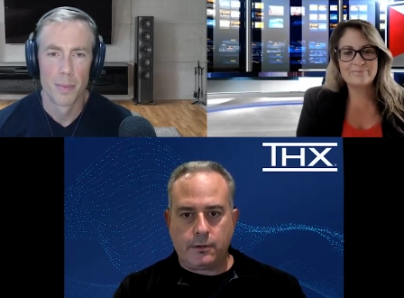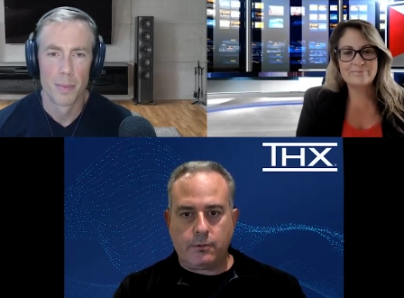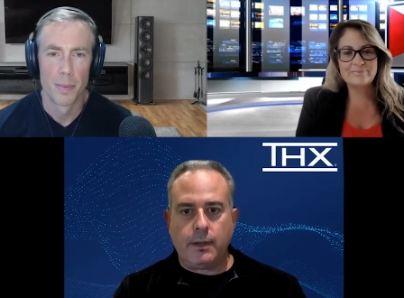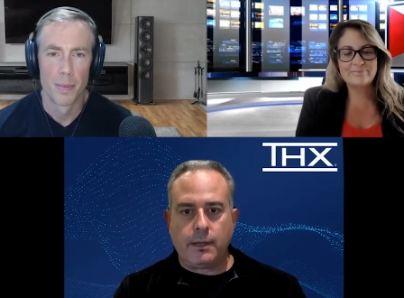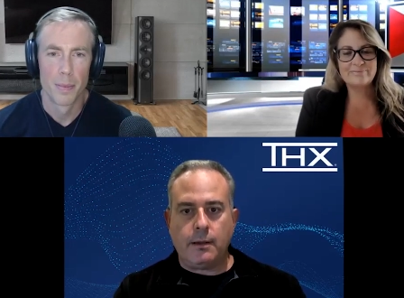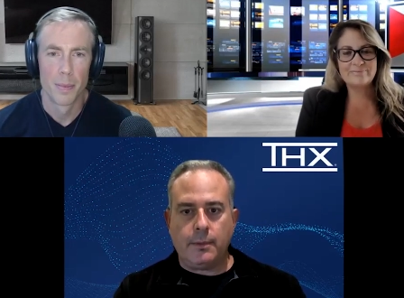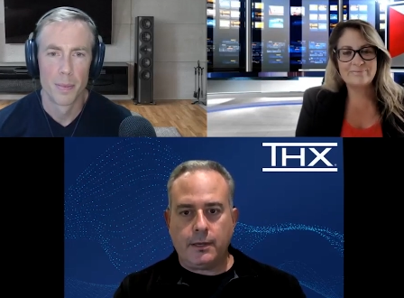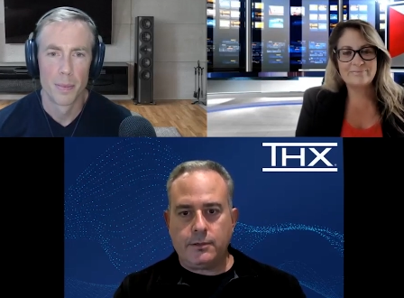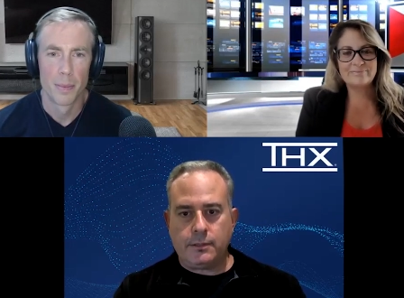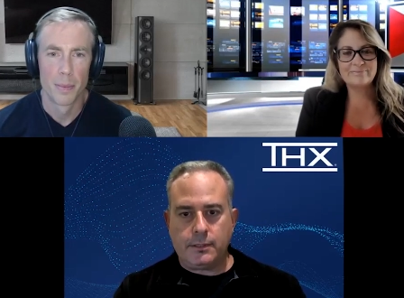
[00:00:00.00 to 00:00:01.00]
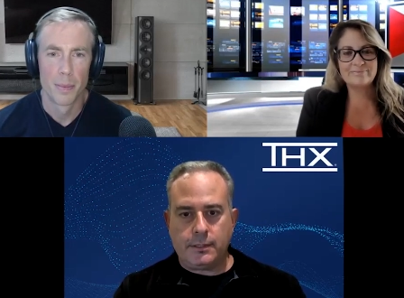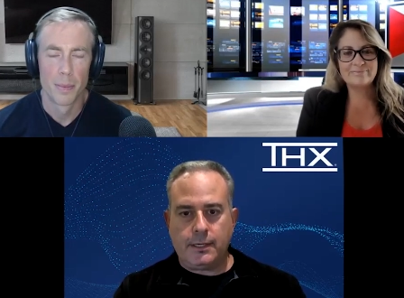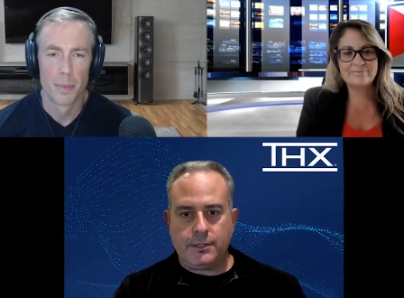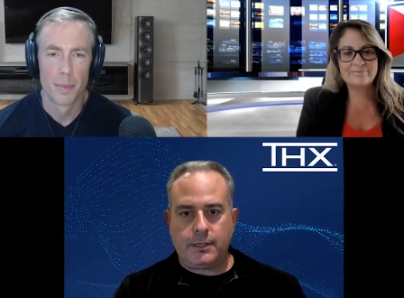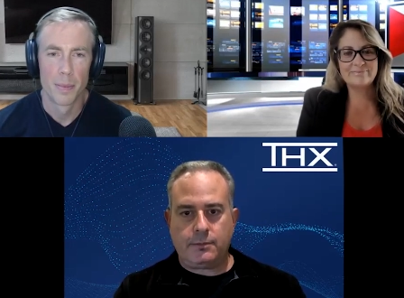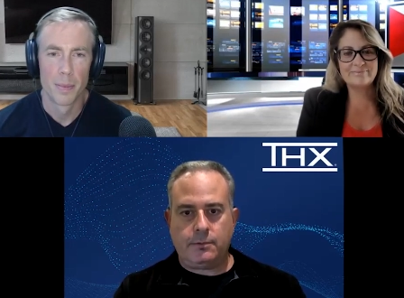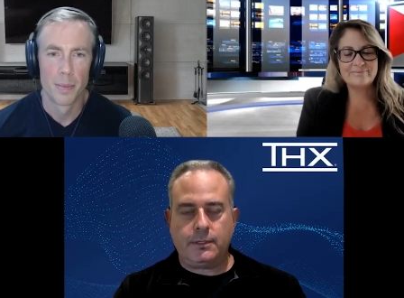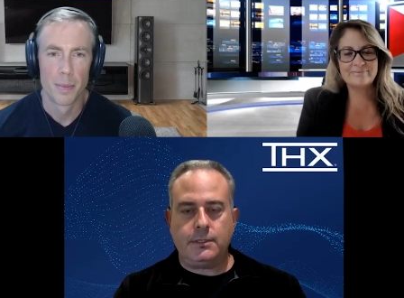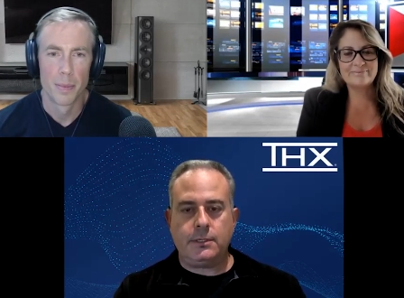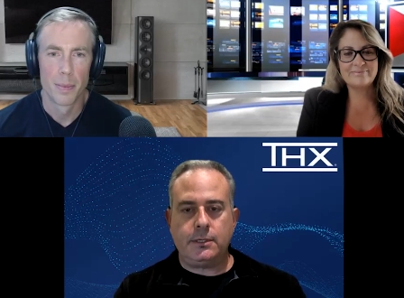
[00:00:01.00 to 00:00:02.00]
Speaker 1: is a great combination, and THX
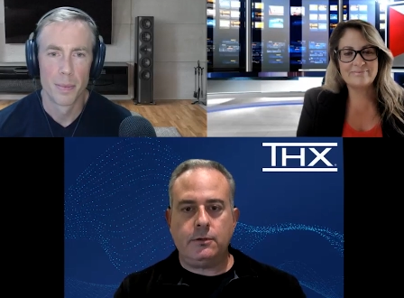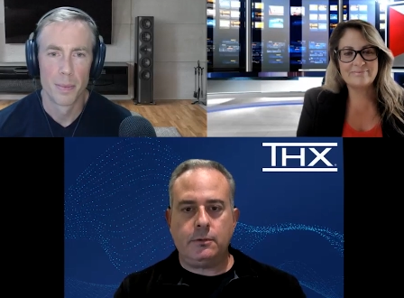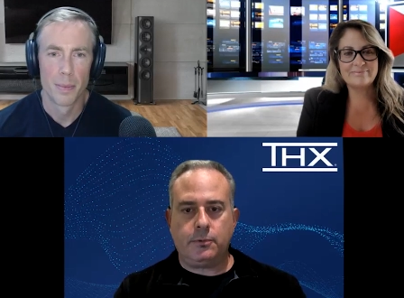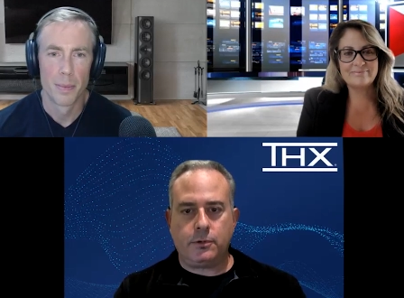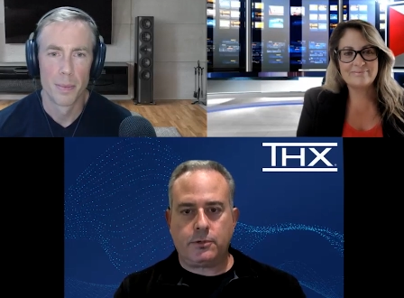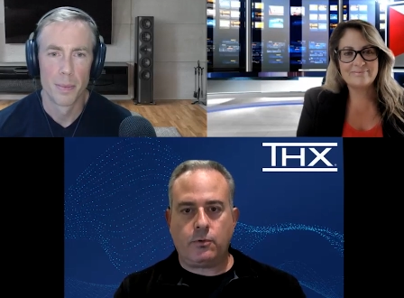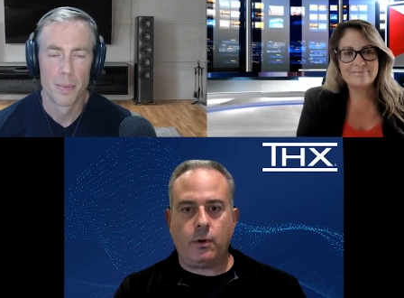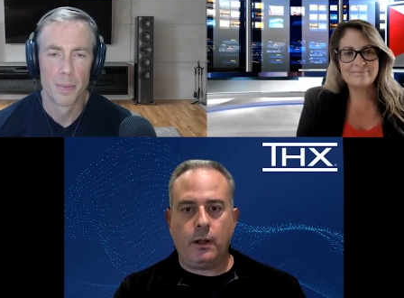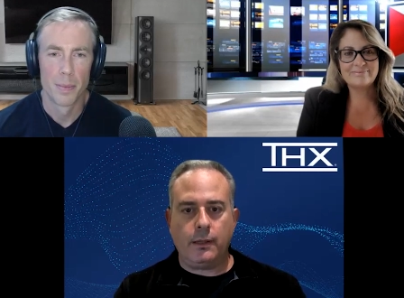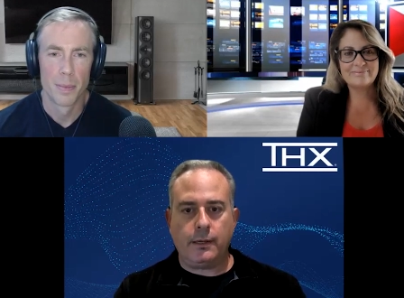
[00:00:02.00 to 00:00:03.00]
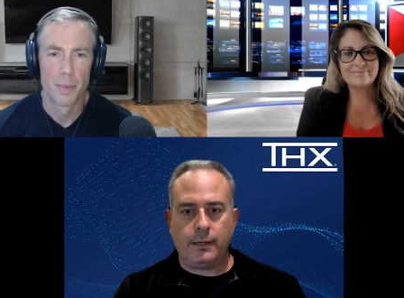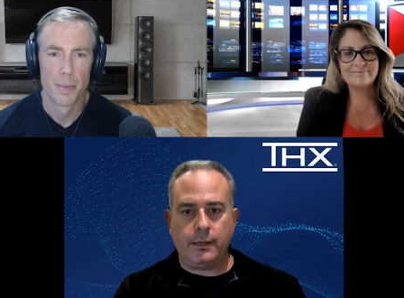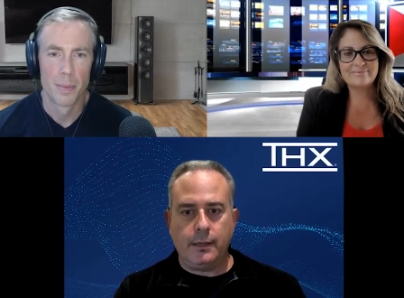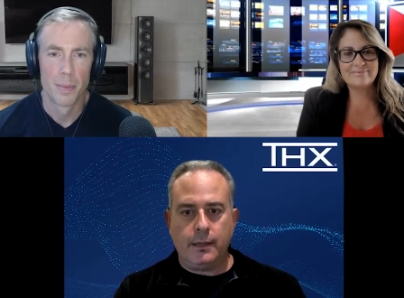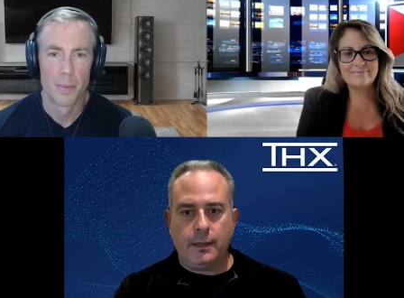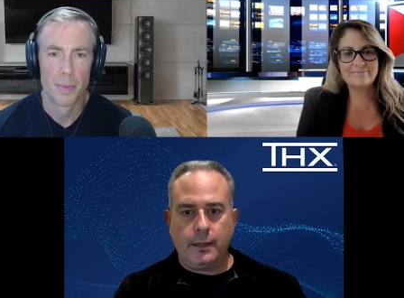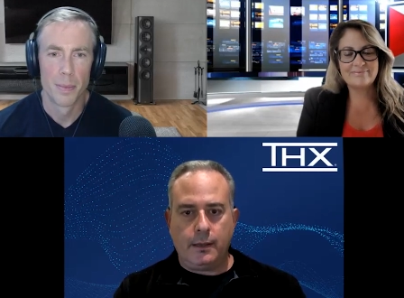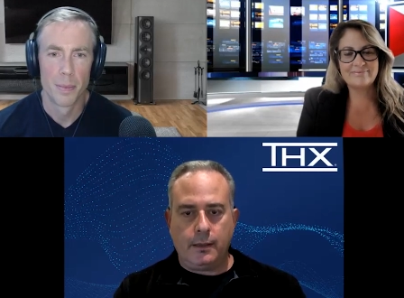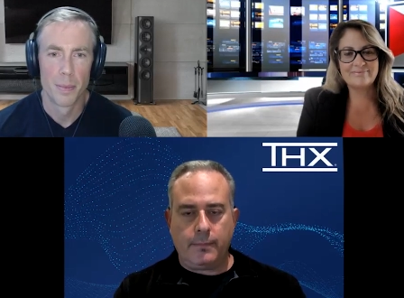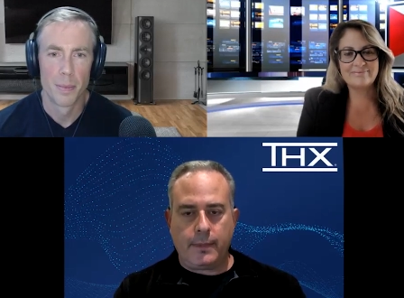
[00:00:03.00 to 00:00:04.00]
will continue to push quality
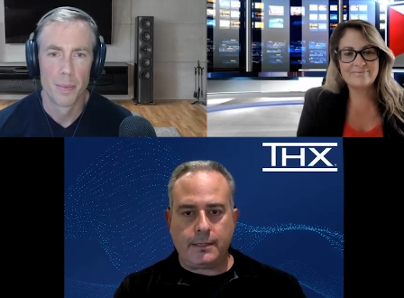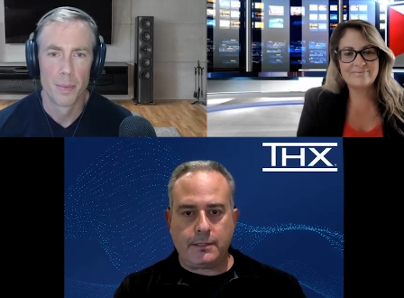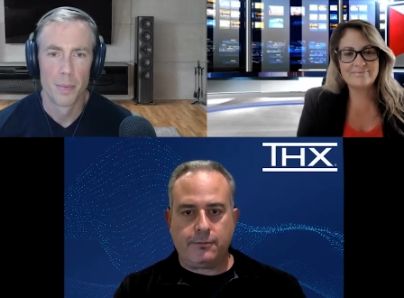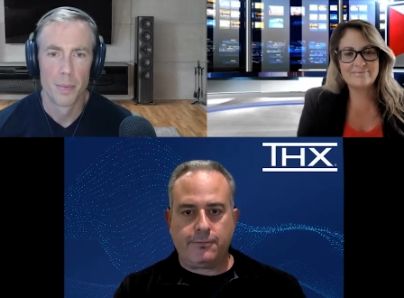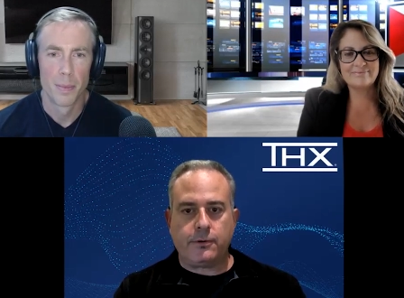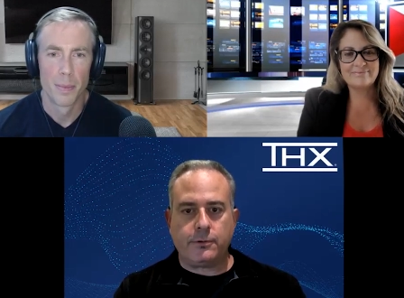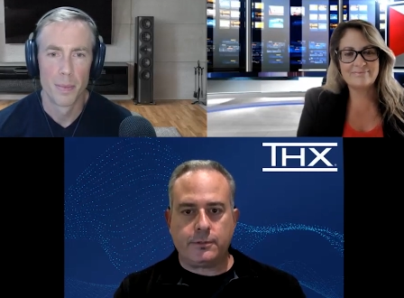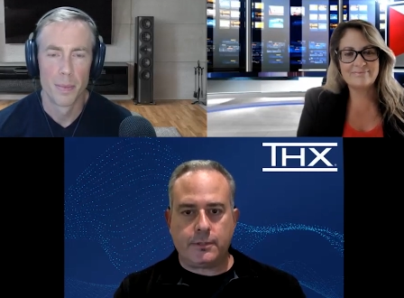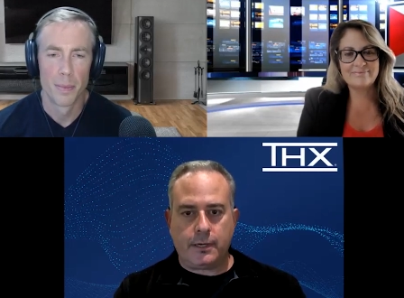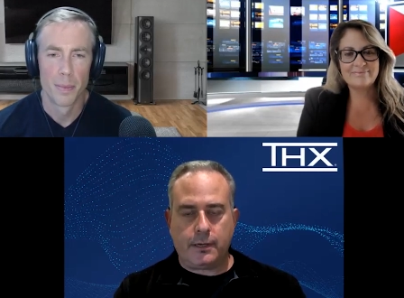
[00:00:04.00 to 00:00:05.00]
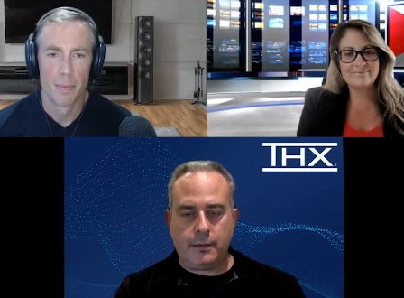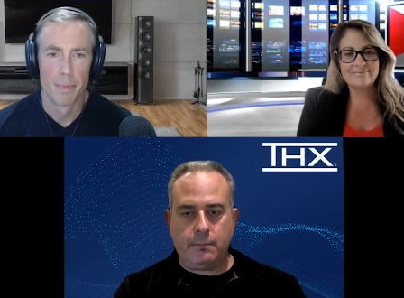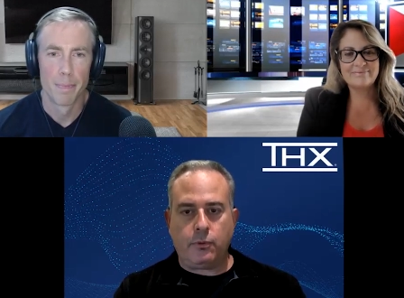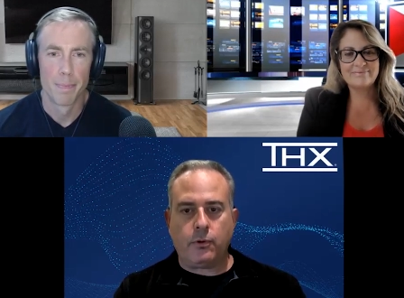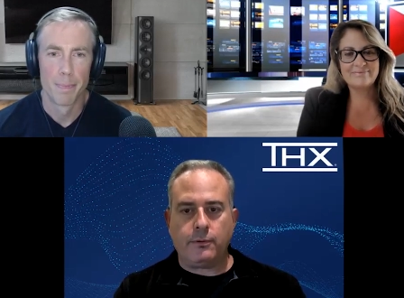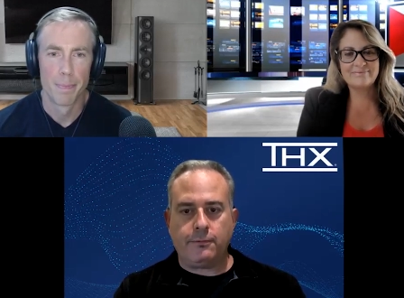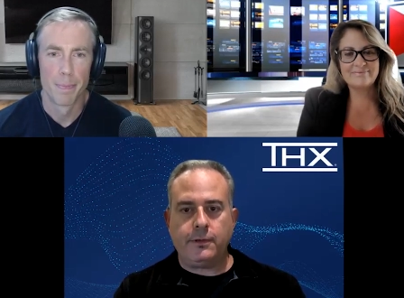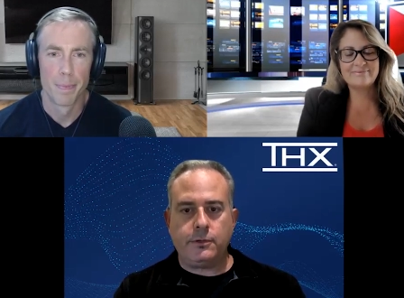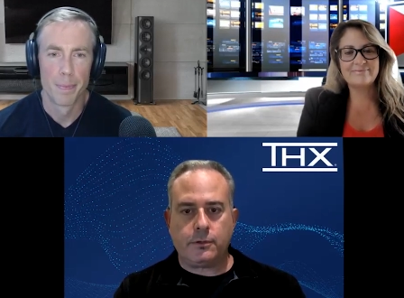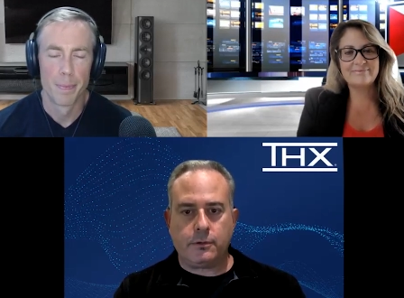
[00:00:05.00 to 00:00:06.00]
um, as the first uh,
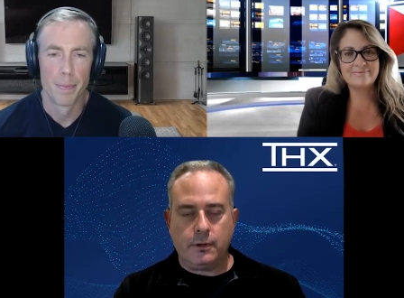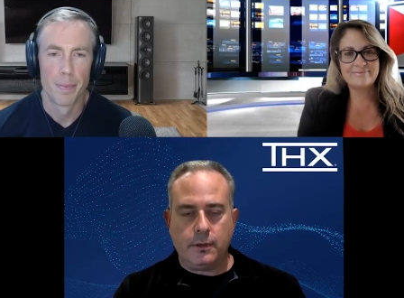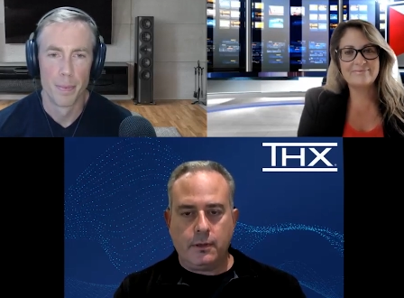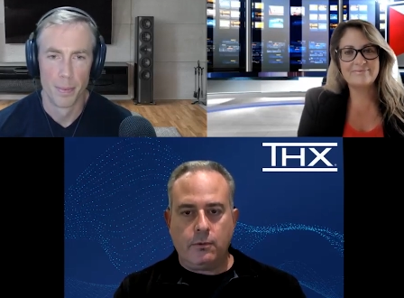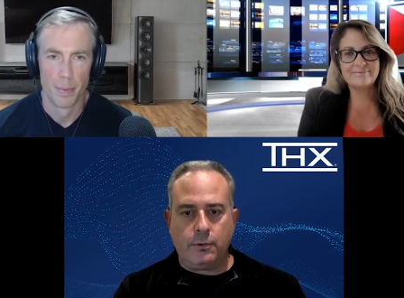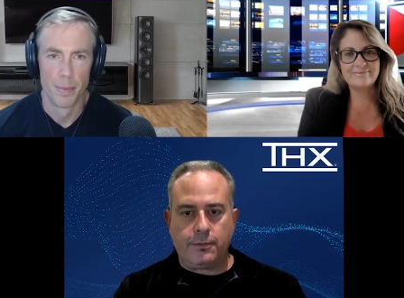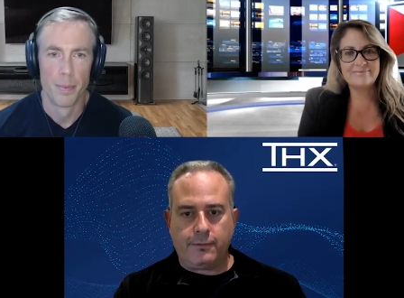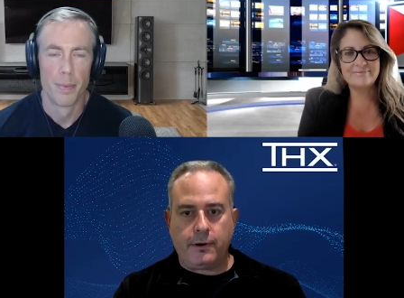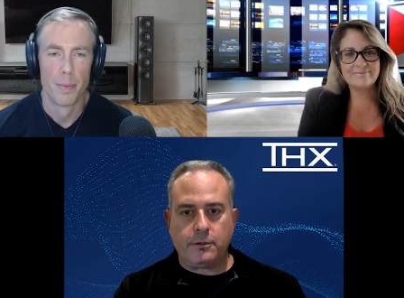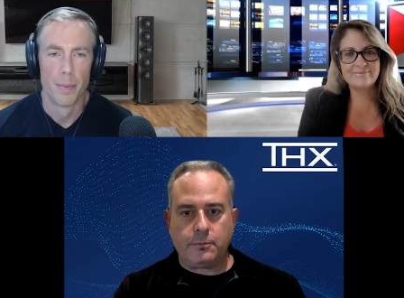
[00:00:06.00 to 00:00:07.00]
important feature with